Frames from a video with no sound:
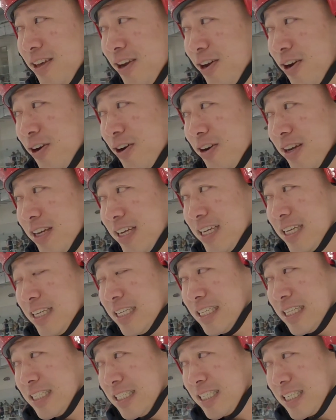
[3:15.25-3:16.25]
there
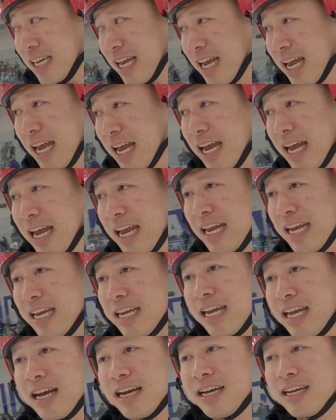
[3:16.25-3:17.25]
is a